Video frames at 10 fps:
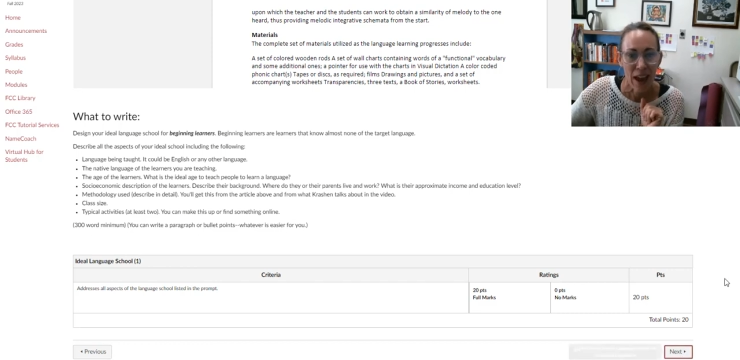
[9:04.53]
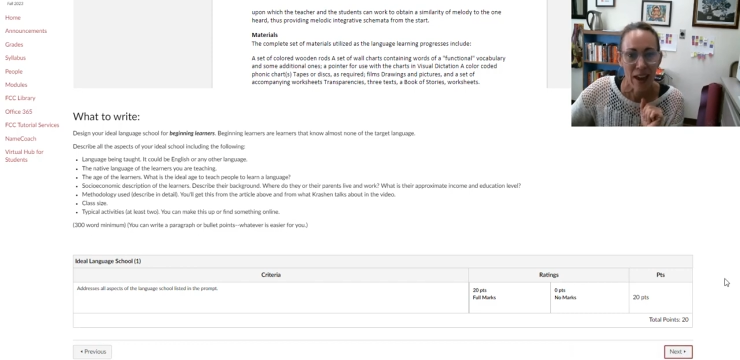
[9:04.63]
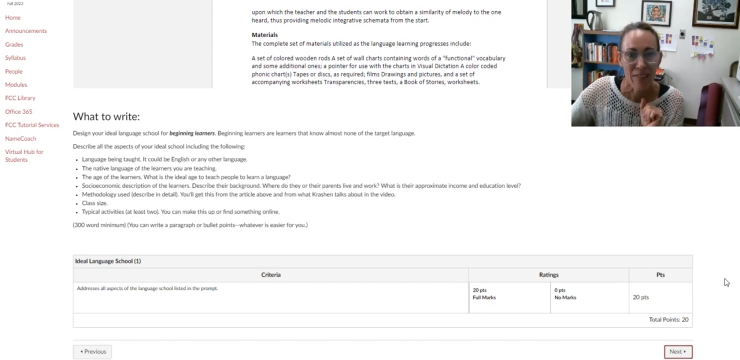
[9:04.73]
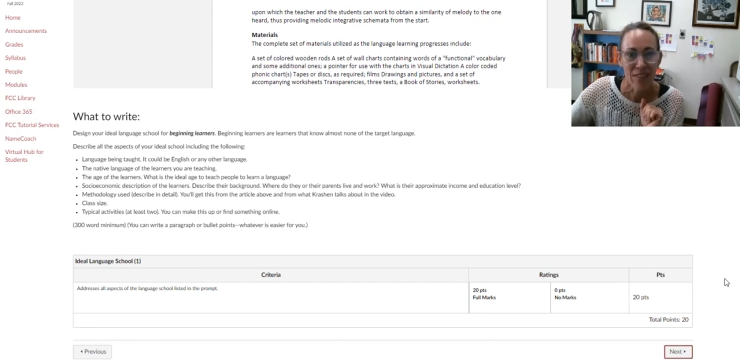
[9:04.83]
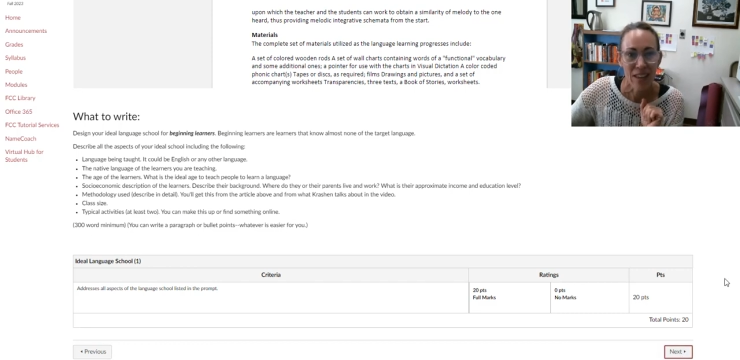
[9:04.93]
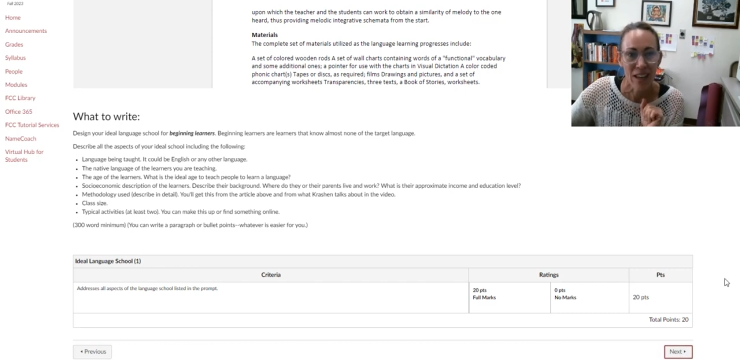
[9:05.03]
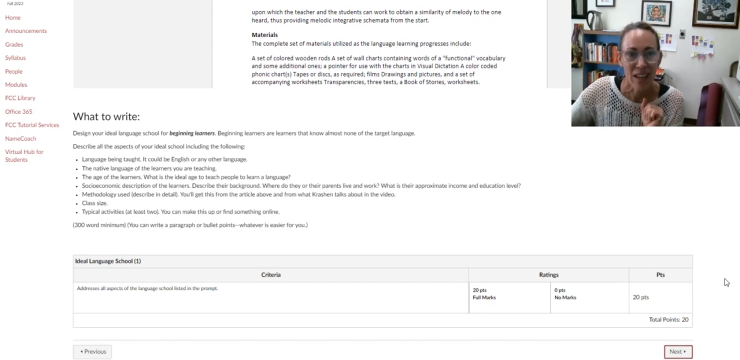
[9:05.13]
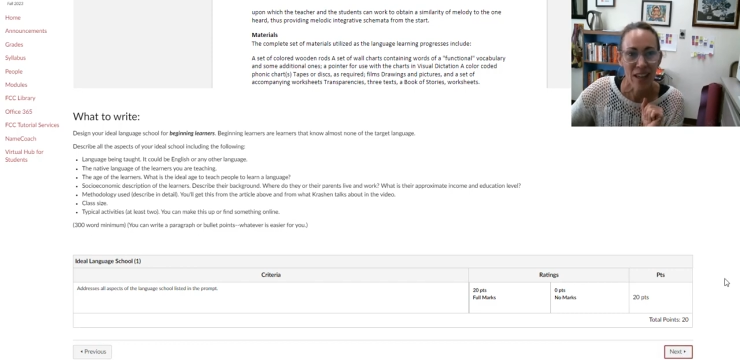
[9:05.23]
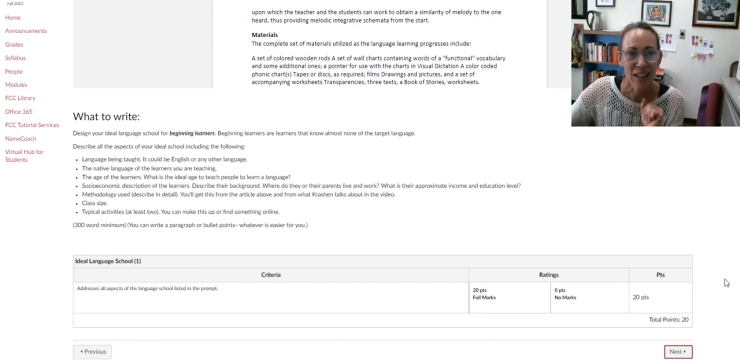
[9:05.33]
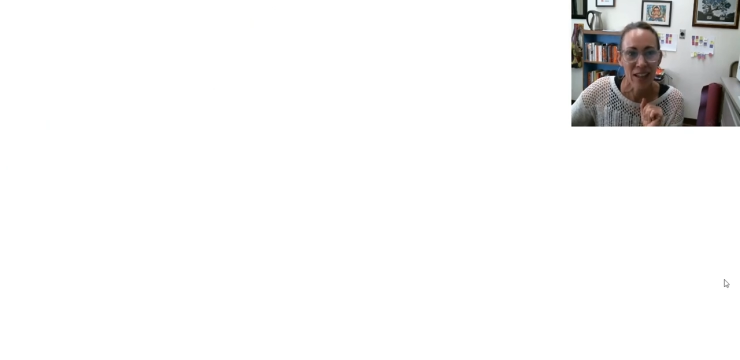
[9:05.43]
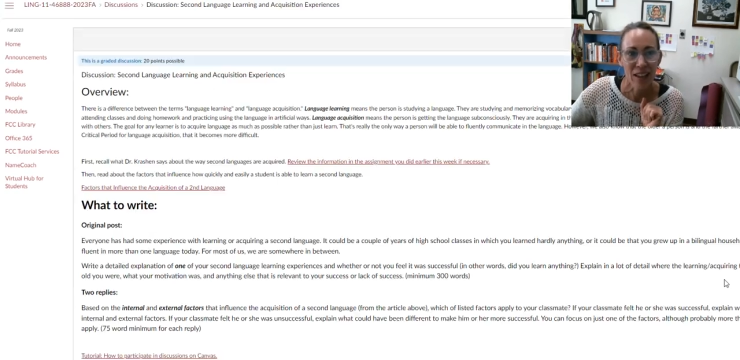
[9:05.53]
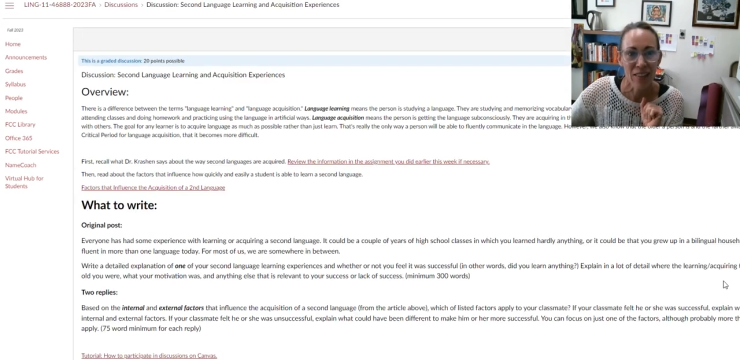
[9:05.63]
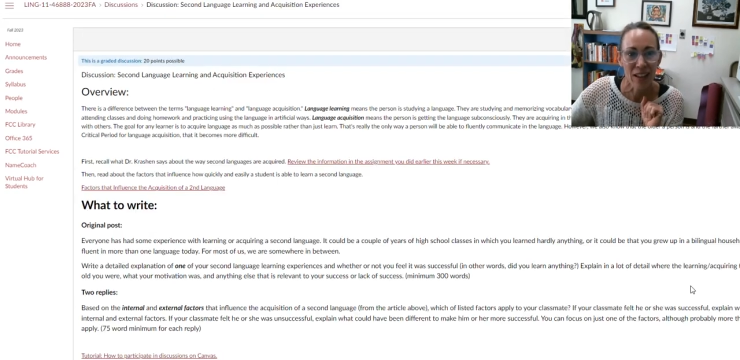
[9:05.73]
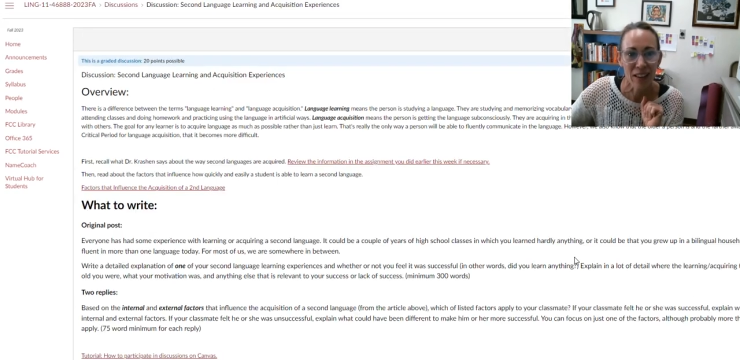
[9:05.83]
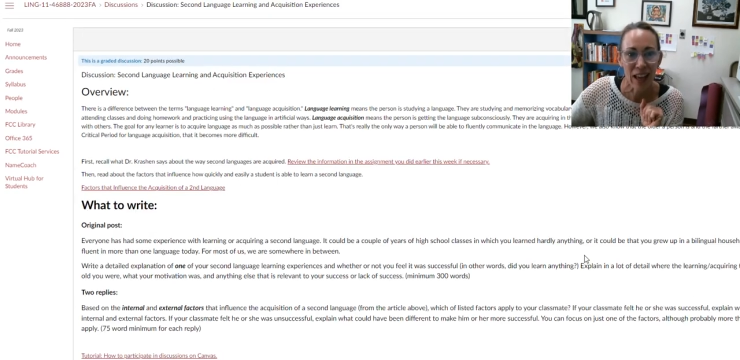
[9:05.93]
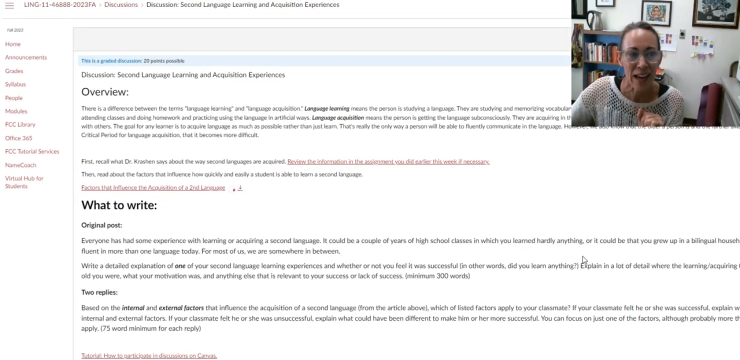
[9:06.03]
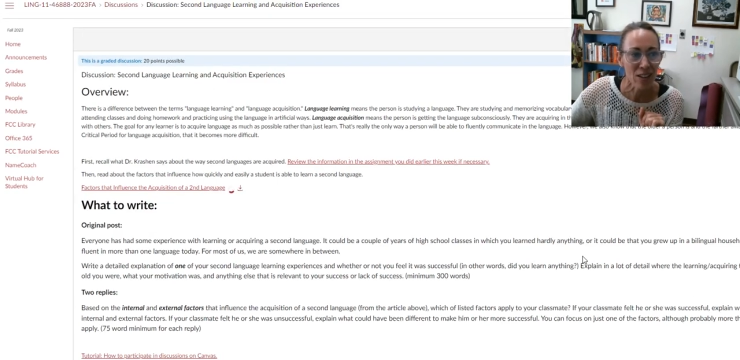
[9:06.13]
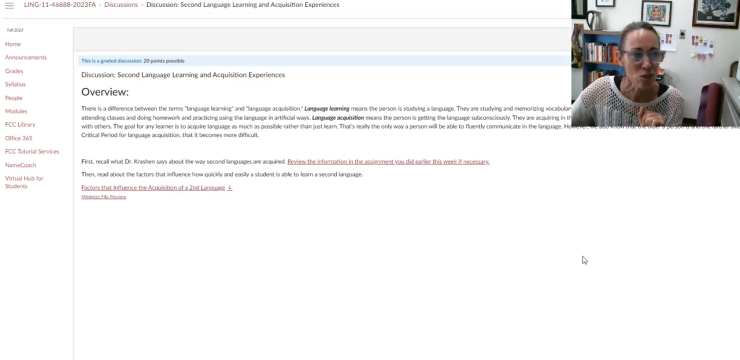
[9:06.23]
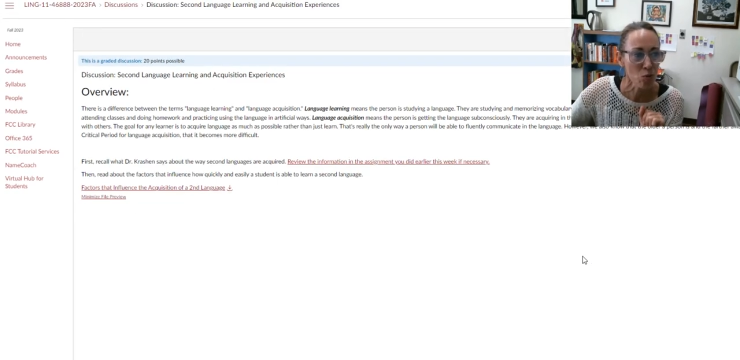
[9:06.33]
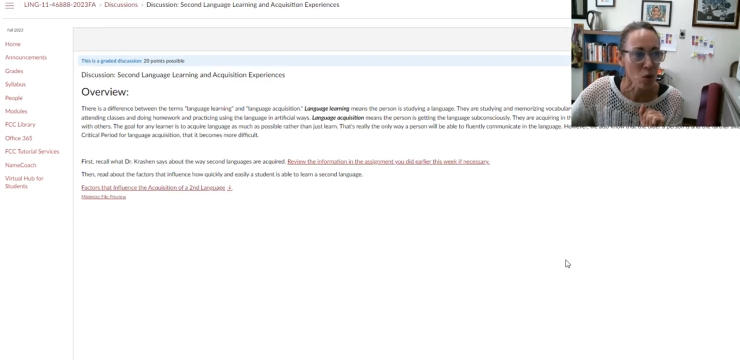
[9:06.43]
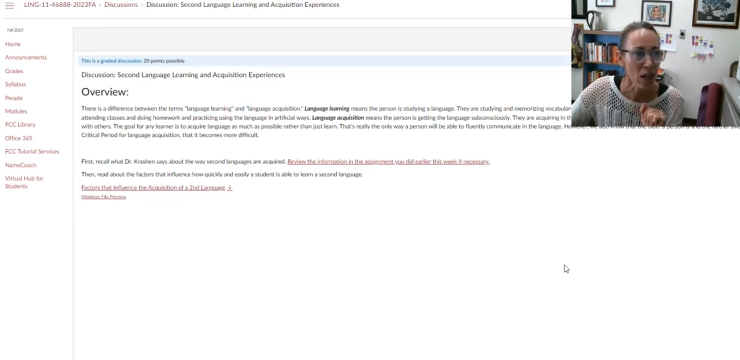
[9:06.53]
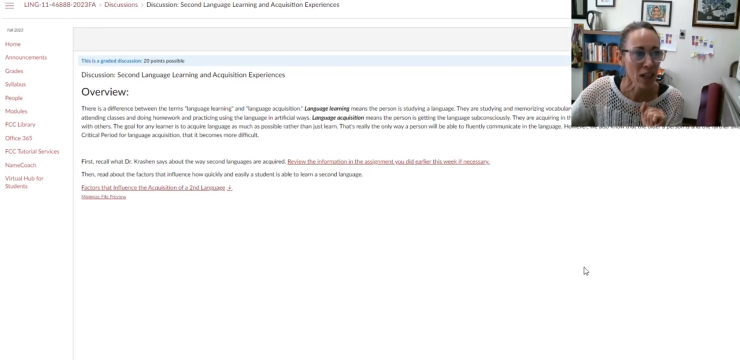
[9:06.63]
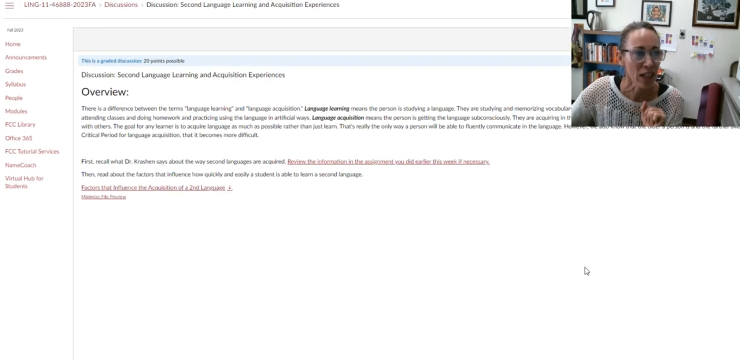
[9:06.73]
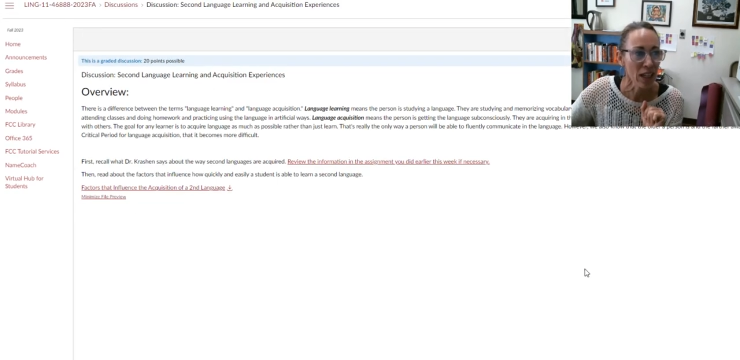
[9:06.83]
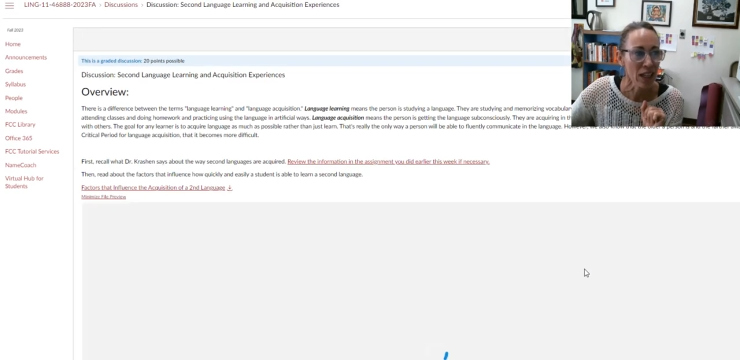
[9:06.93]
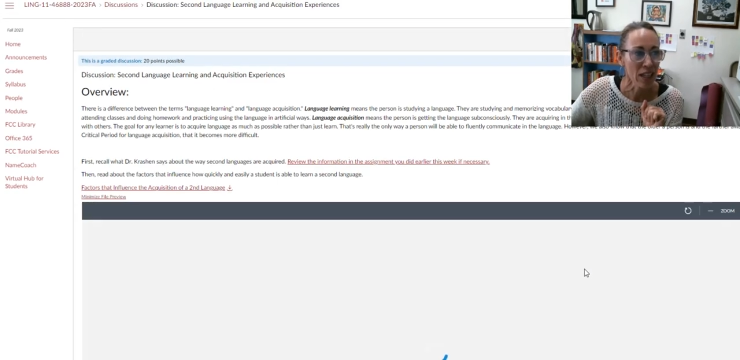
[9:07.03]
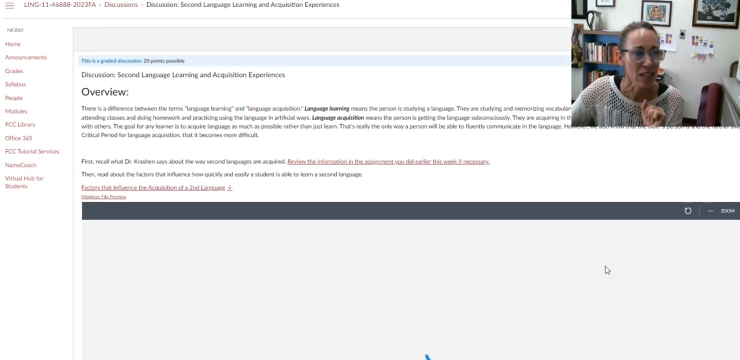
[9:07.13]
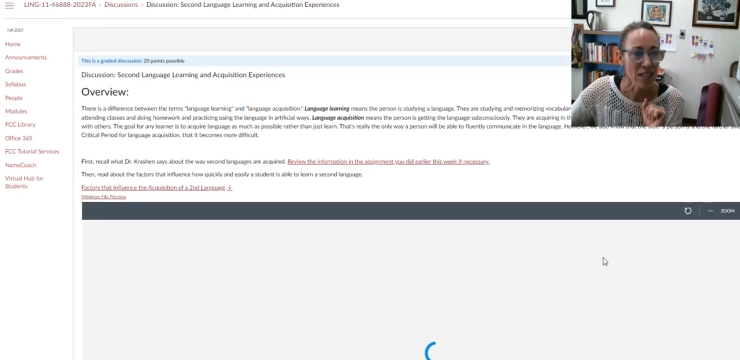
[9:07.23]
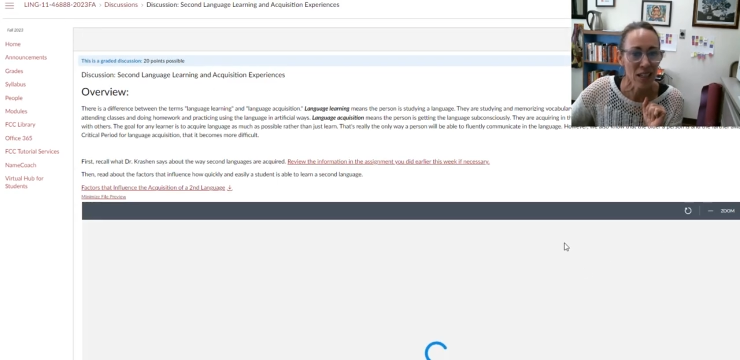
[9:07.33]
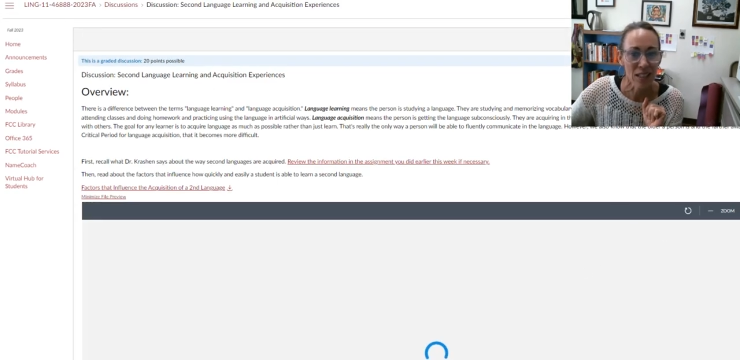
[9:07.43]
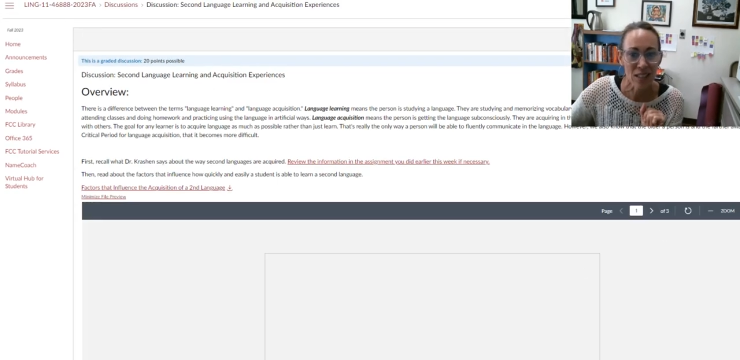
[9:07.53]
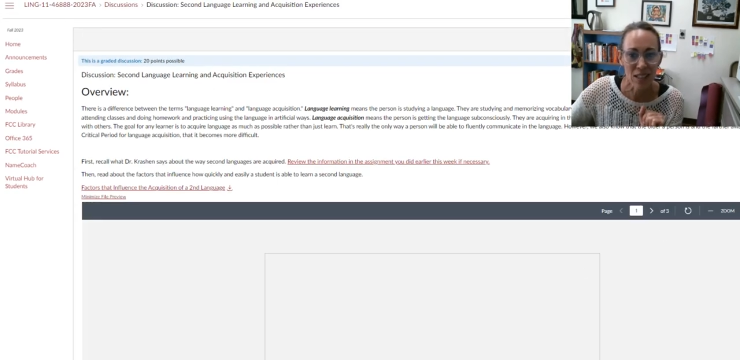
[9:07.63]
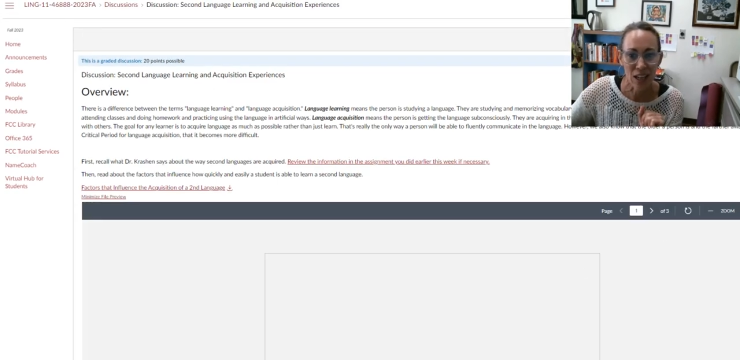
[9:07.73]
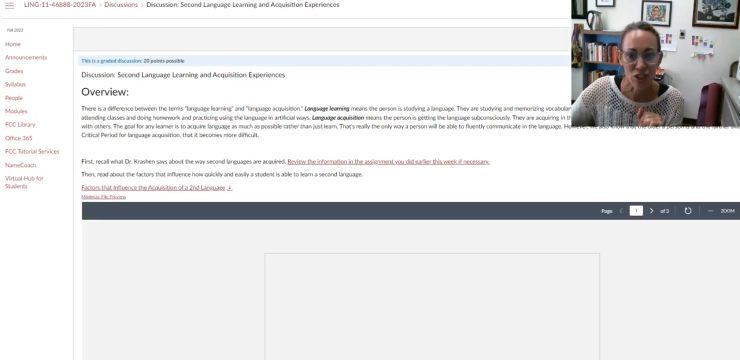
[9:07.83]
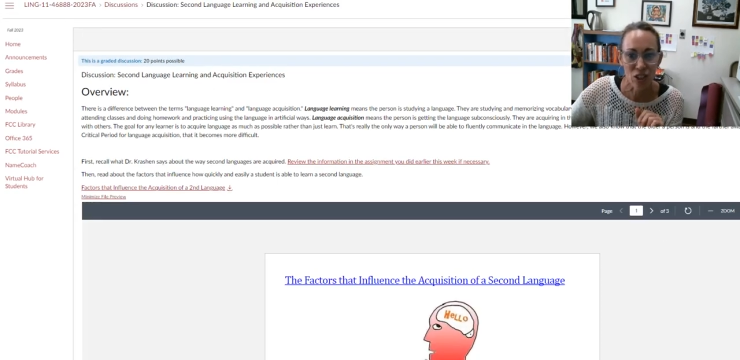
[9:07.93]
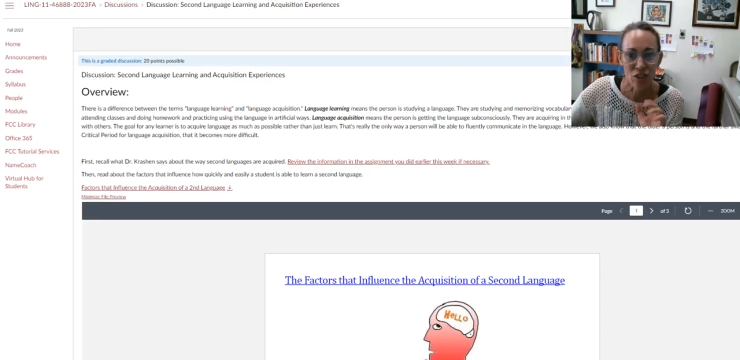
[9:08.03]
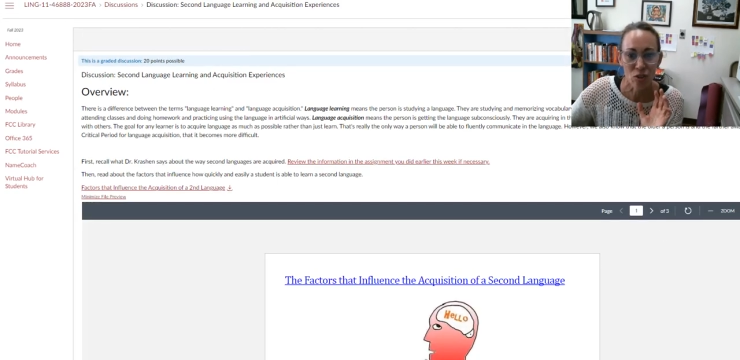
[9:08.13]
And then the last one is a discussion,